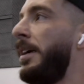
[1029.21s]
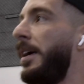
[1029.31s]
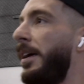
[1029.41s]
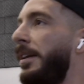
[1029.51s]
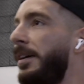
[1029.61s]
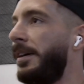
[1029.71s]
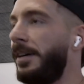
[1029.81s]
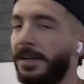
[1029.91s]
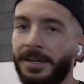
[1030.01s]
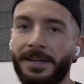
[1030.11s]
And
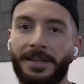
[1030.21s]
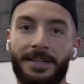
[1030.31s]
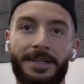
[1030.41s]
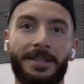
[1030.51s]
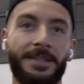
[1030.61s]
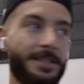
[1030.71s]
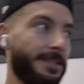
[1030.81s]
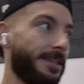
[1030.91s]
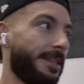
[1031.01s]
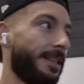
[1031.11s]

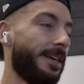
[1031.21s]
it's looking